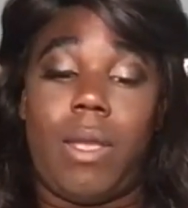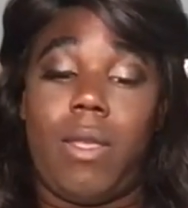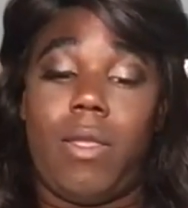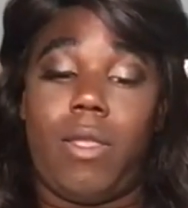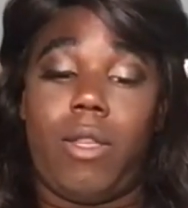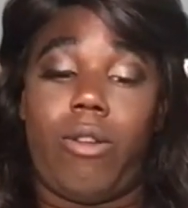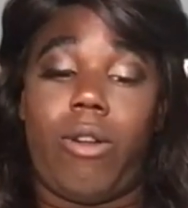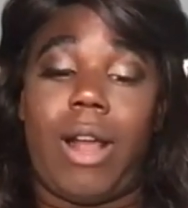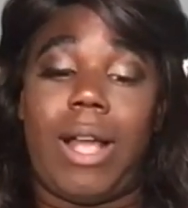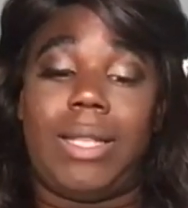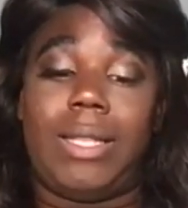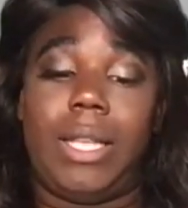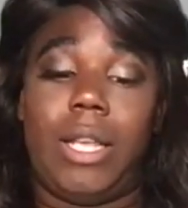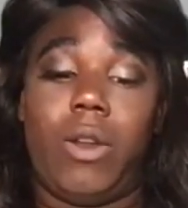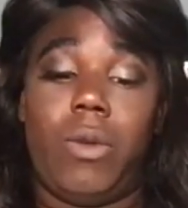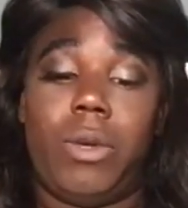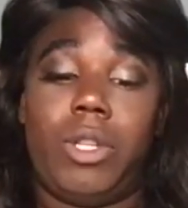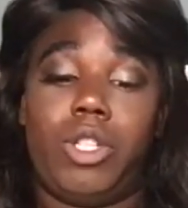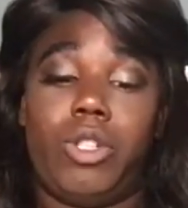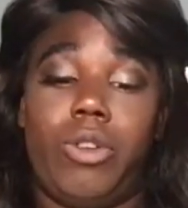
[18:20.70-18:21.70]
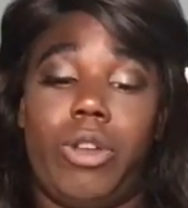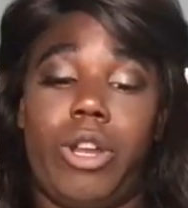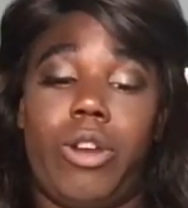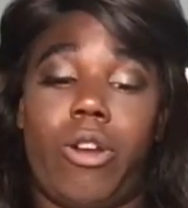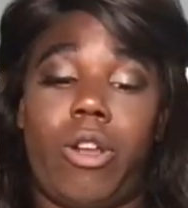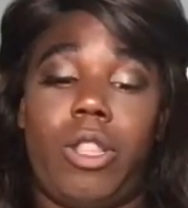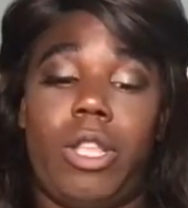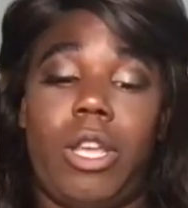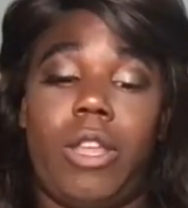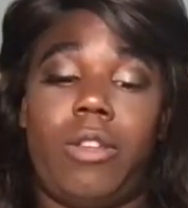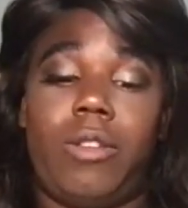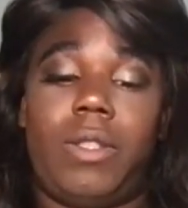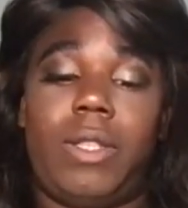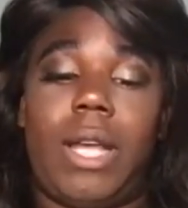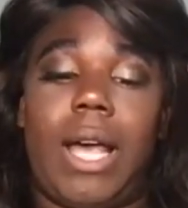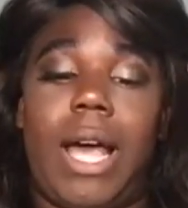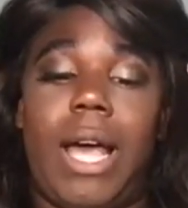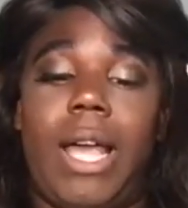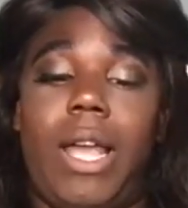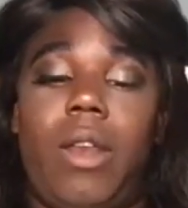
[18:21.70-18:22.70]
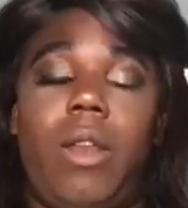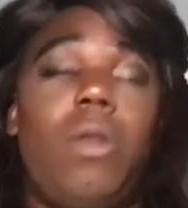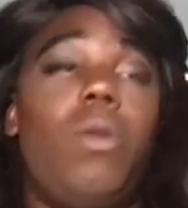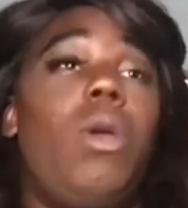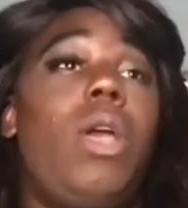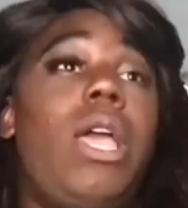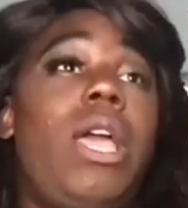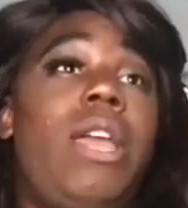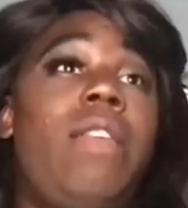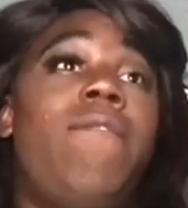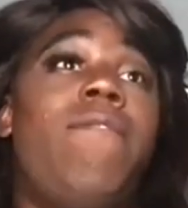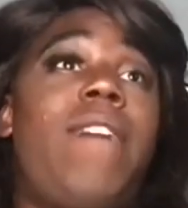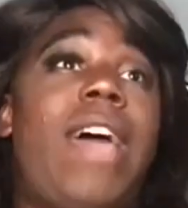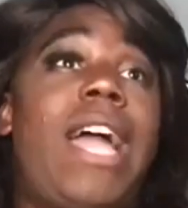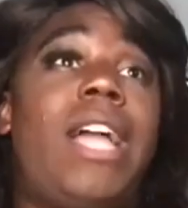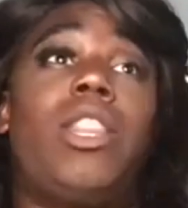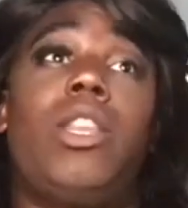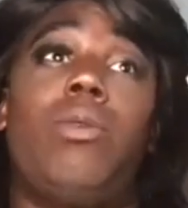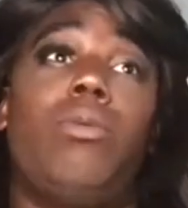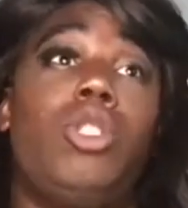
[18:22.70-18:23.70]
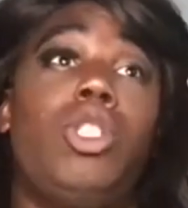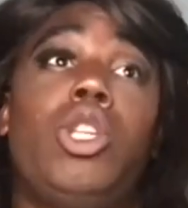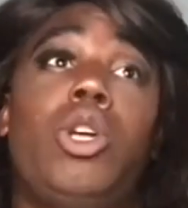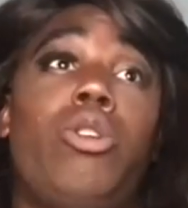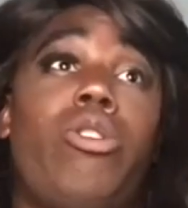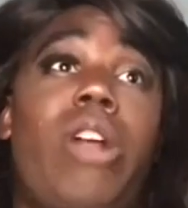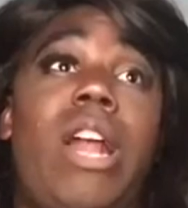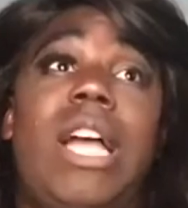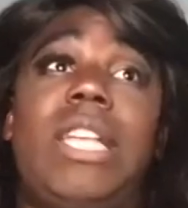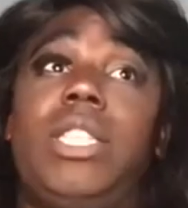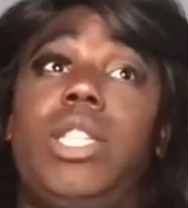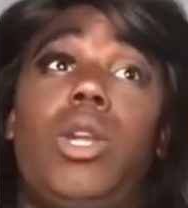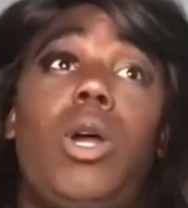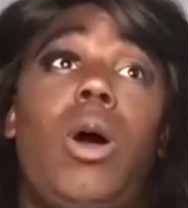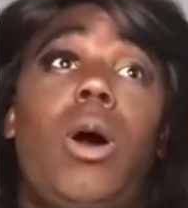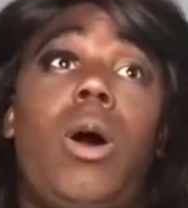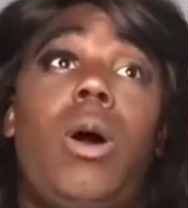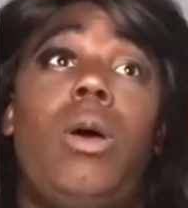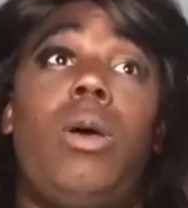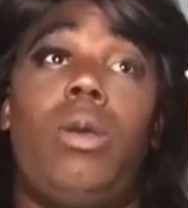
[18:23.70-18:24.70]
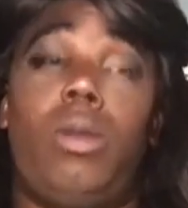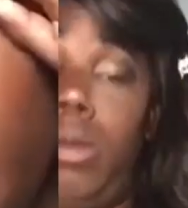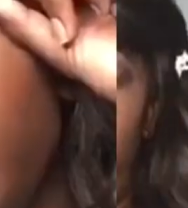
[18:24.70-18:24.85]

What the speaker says: the grass ain't always greener on the other side, in fact, there was no grass at all.